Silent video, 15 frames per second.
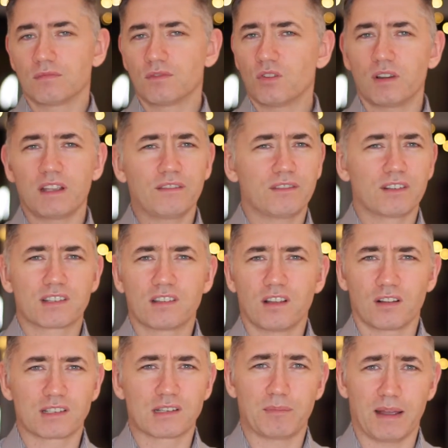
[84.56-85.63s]
not even a
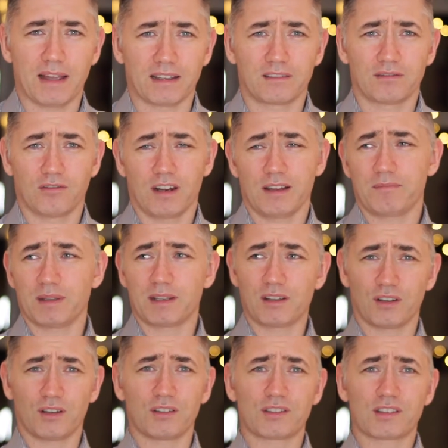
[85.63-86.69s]
starter pack, right?
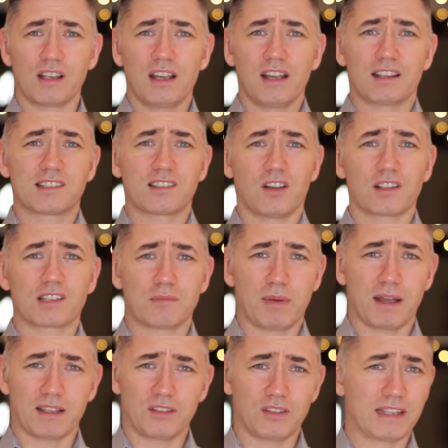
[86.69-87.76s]
Because a starter
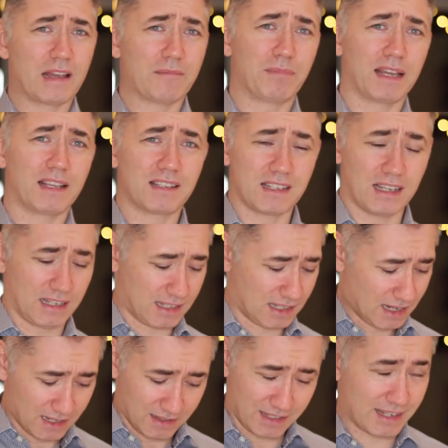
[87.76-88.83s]
pack, you get
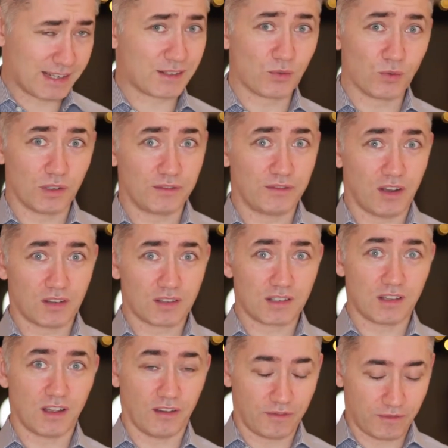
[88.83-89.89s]
basics. This is all
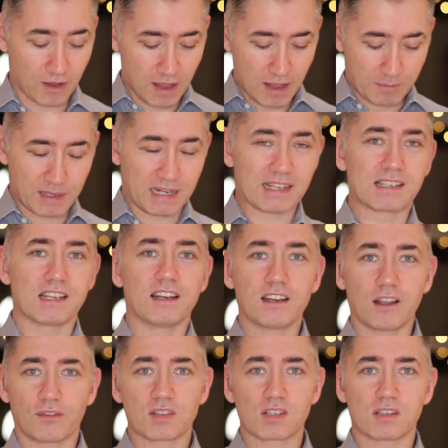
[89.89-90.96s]
advanced stuff. But it's
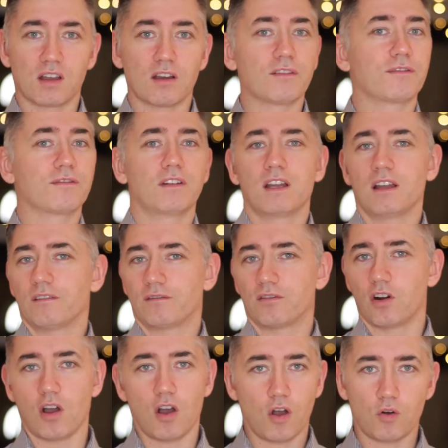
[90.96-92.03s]
enough stuff
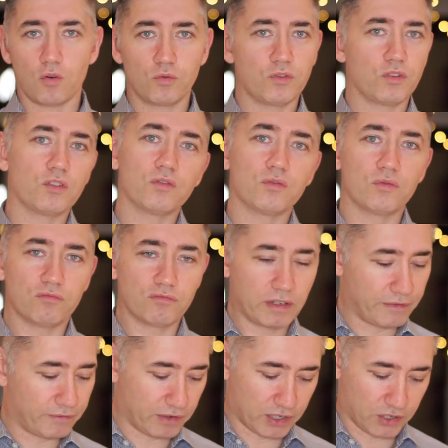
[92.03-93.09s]
for a whole new
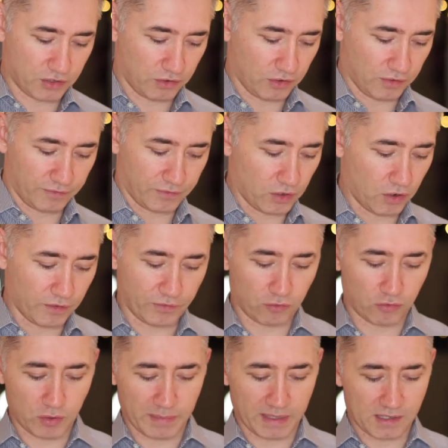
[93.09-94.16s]
refresh of your
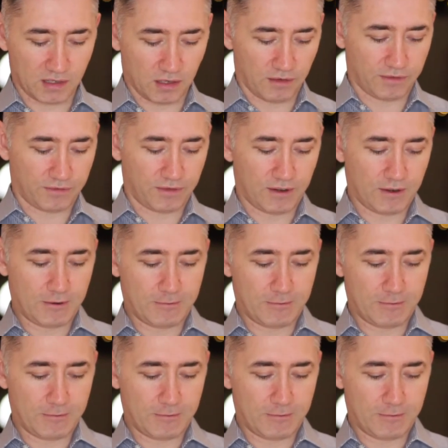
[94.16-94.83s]
grooming stuff.